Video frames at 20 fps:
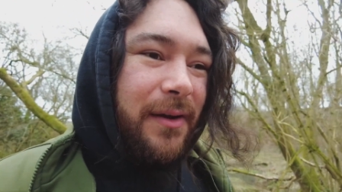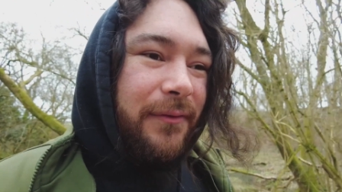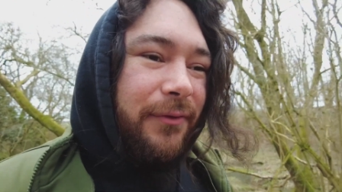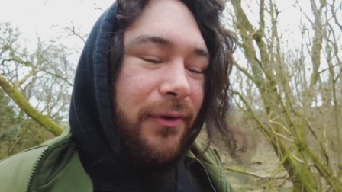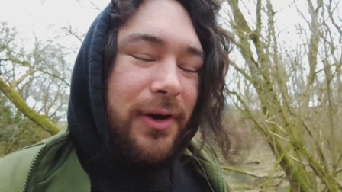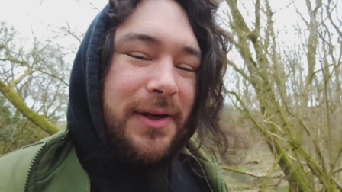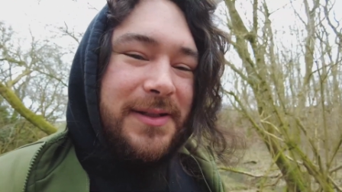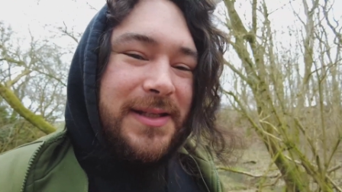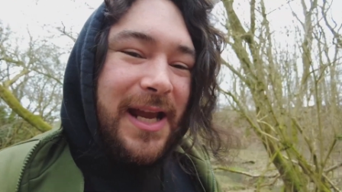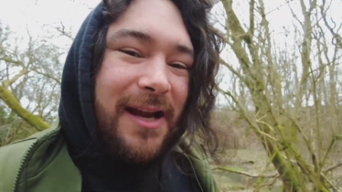
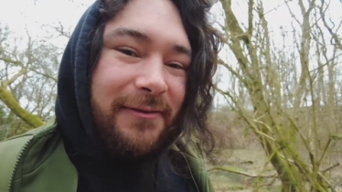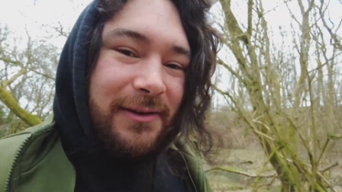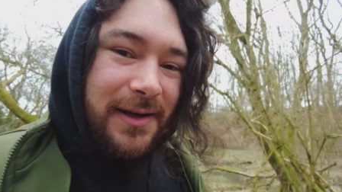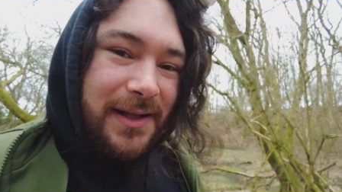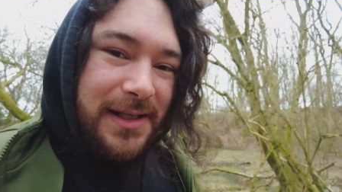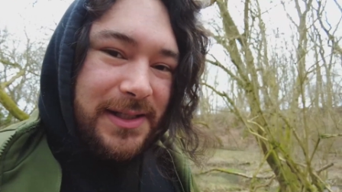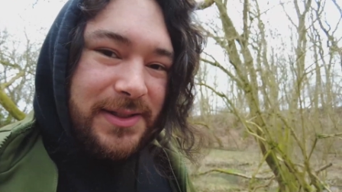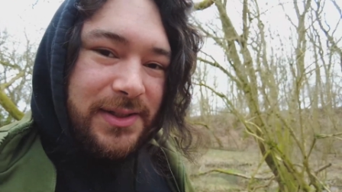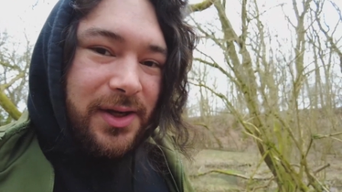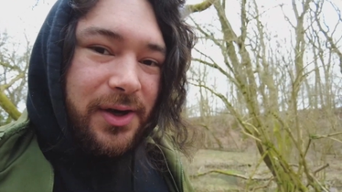
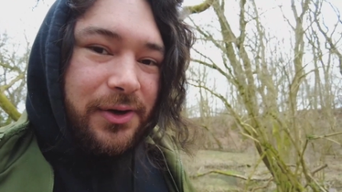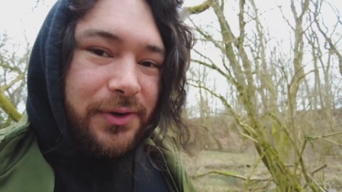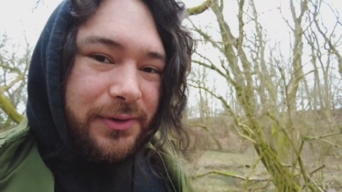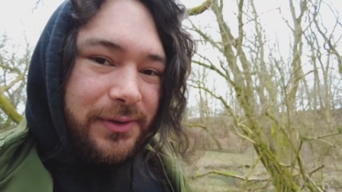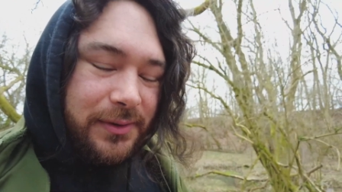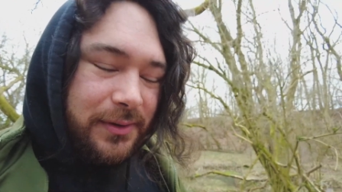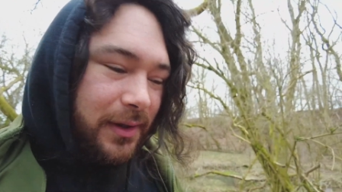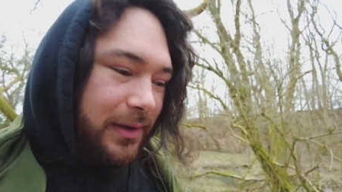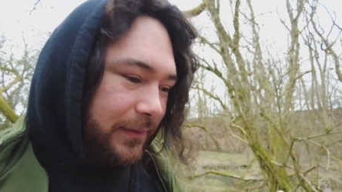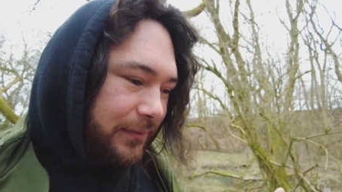voluntarily so
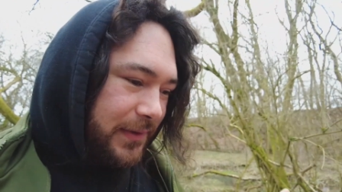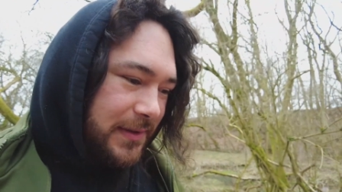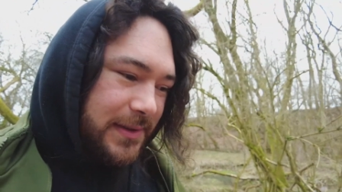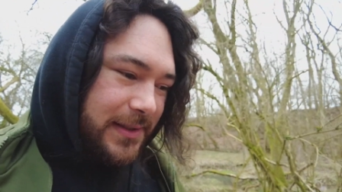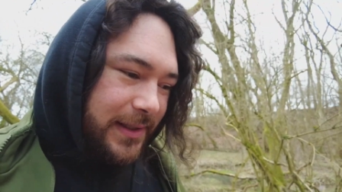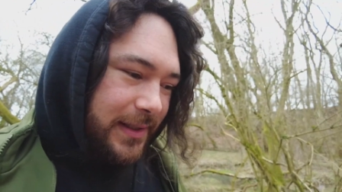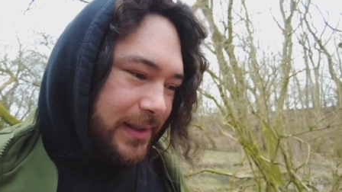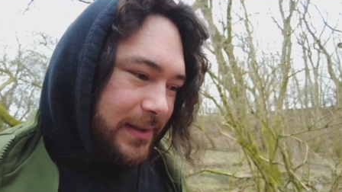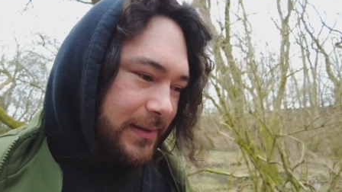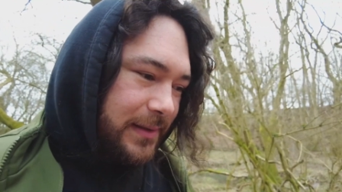none of
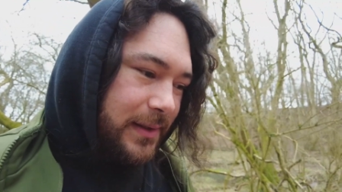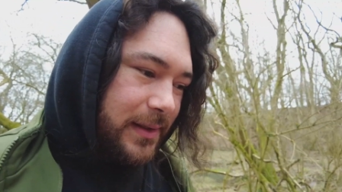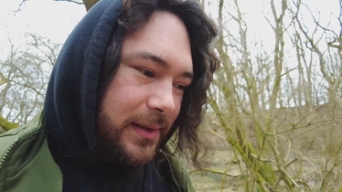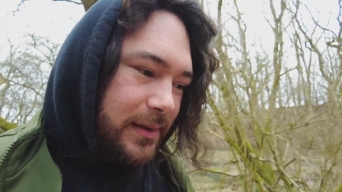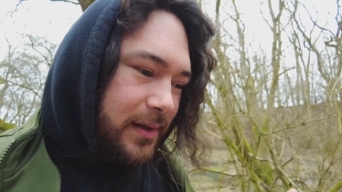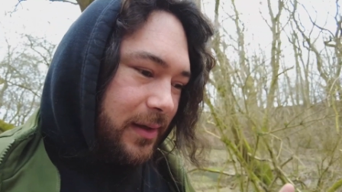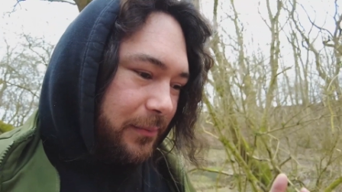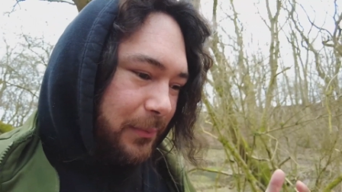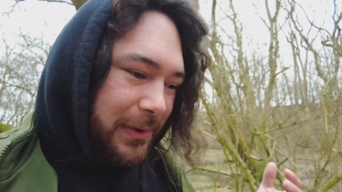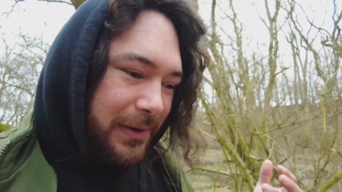us are
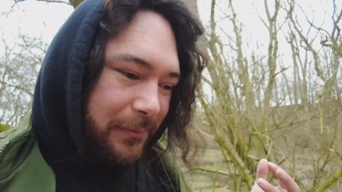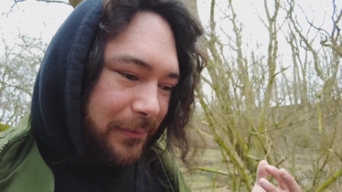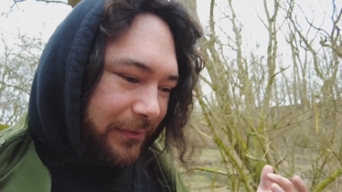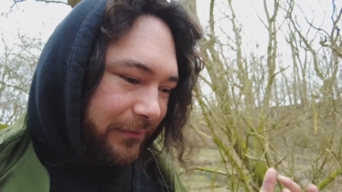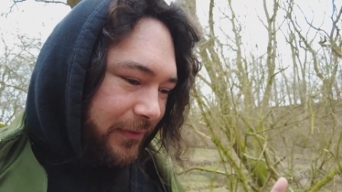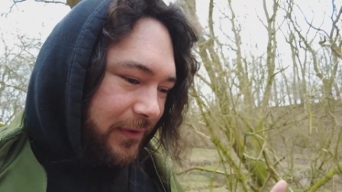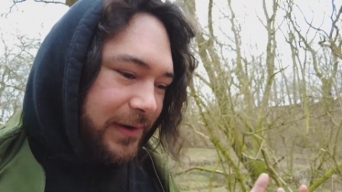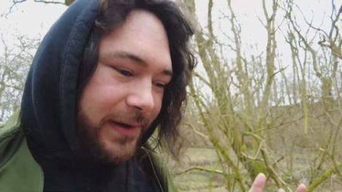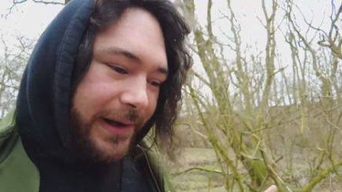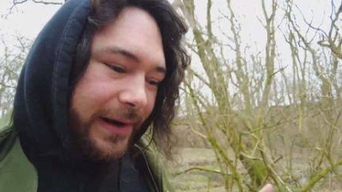we're
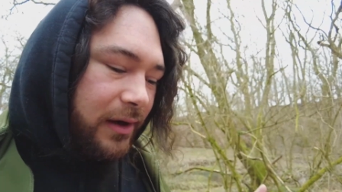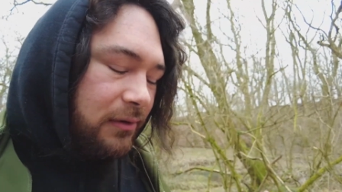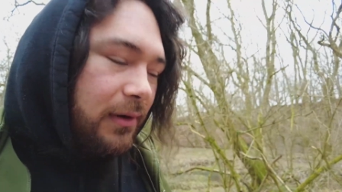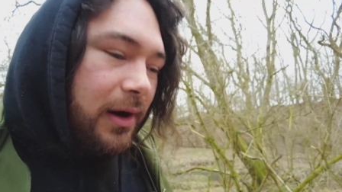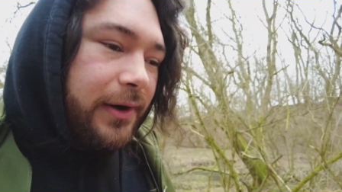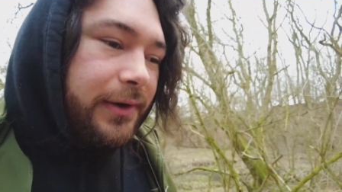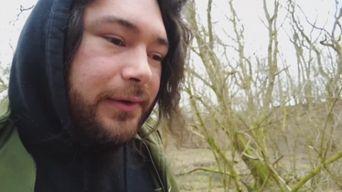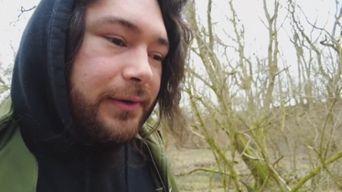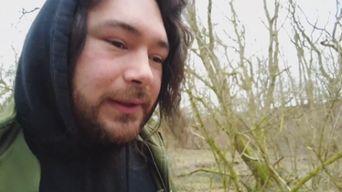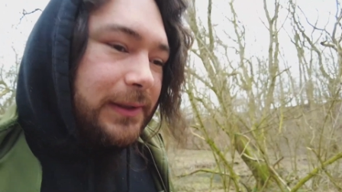funding our
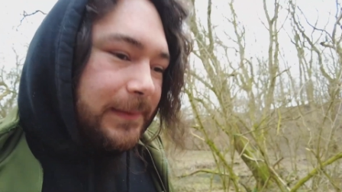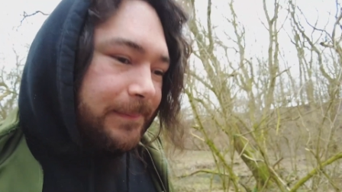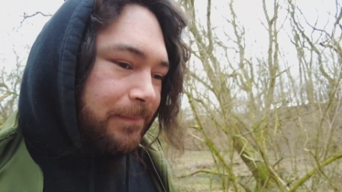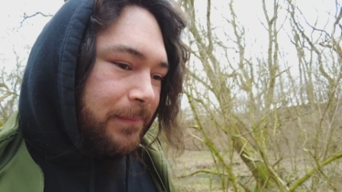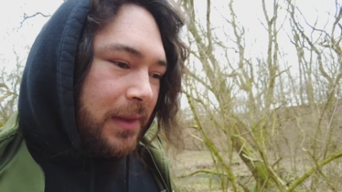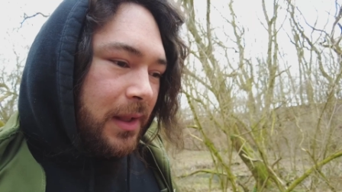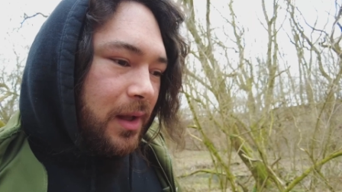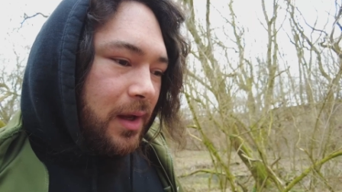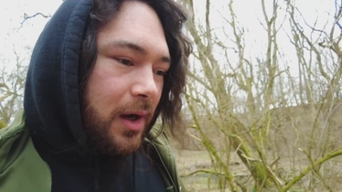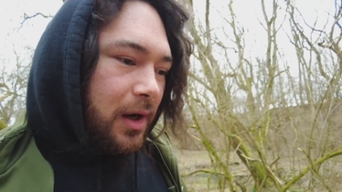own
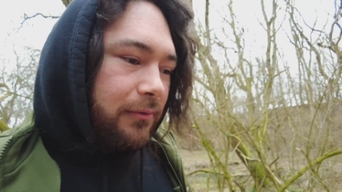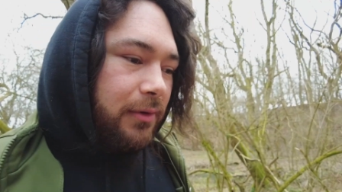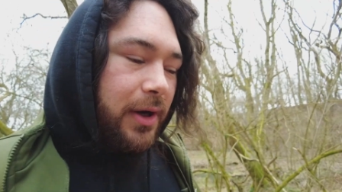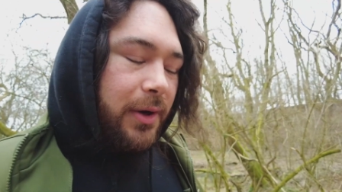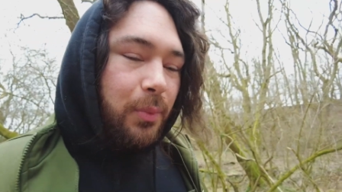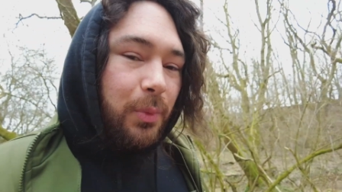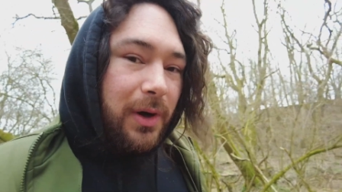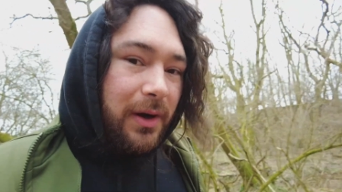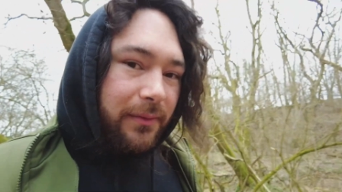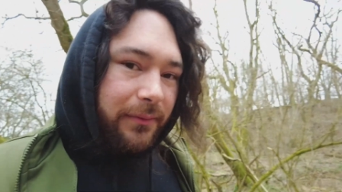our
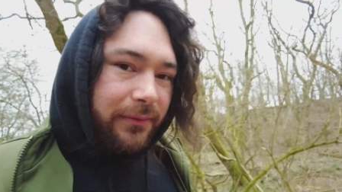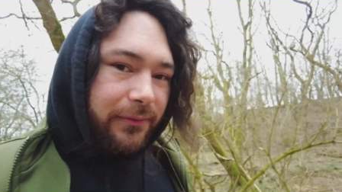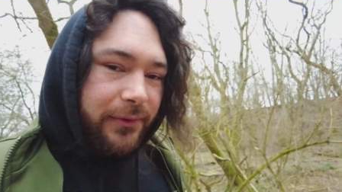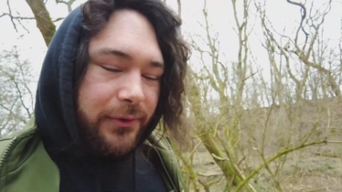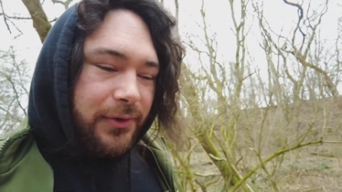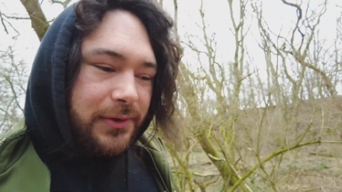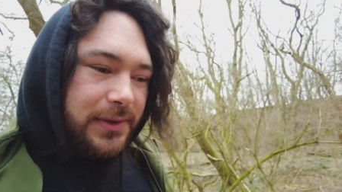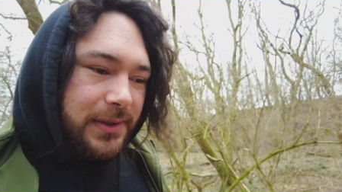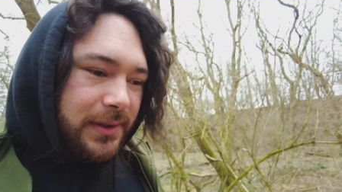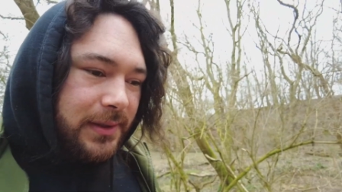own wild
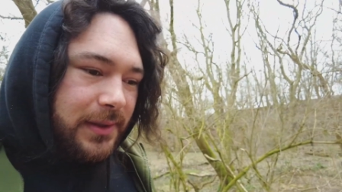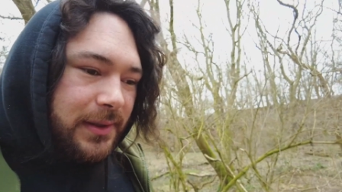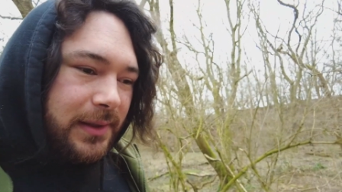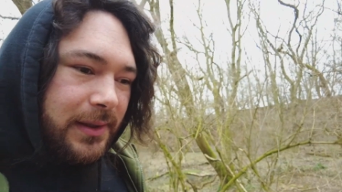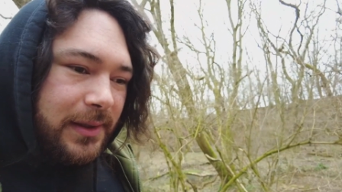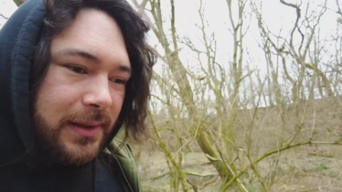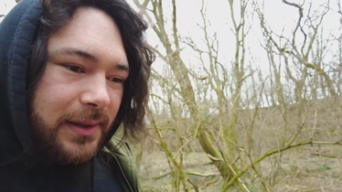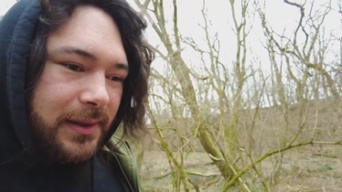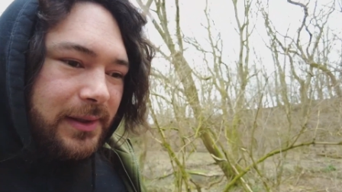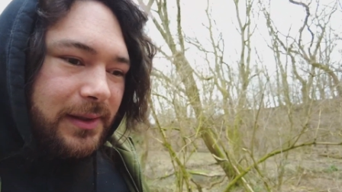food
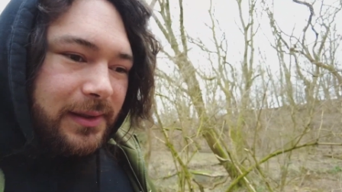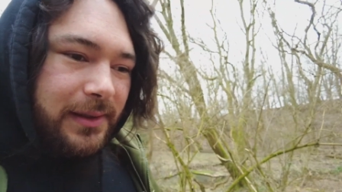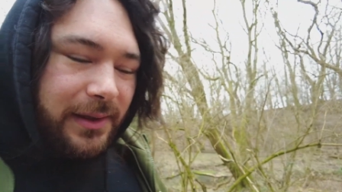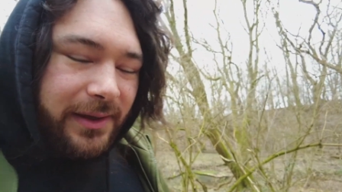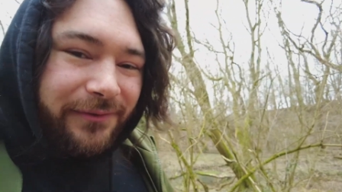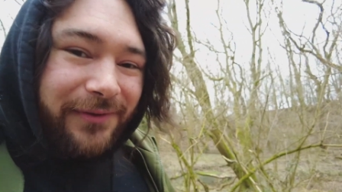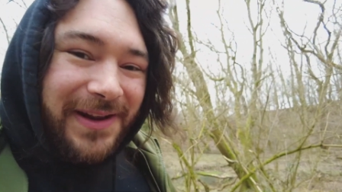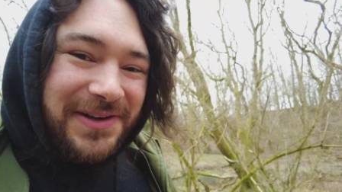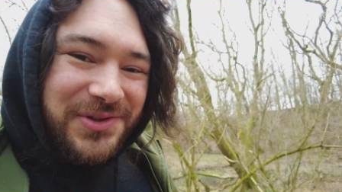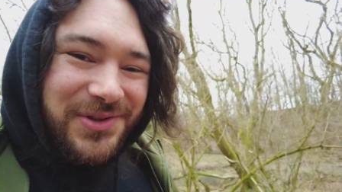
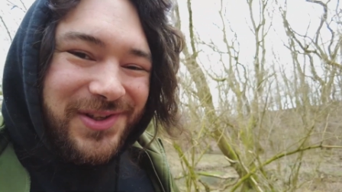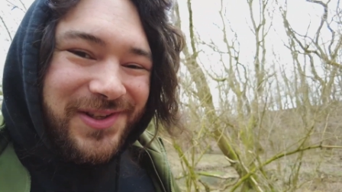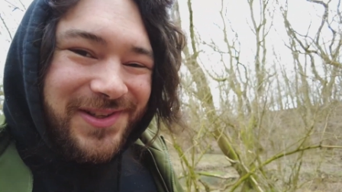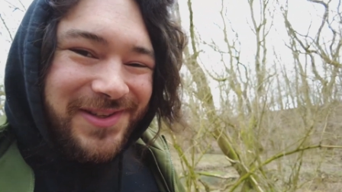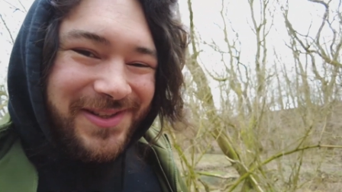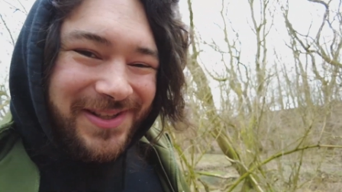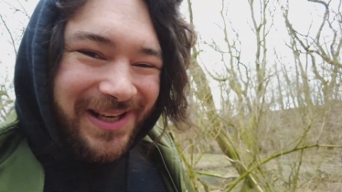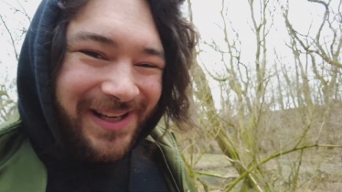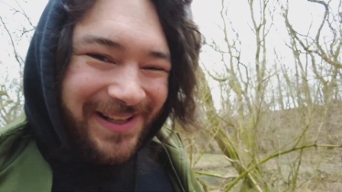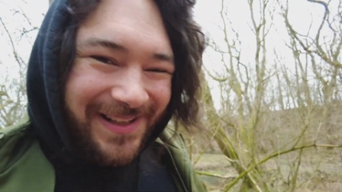
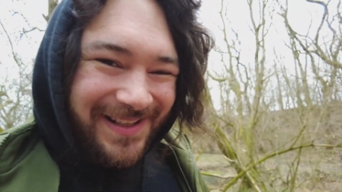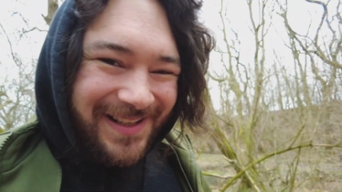adventures.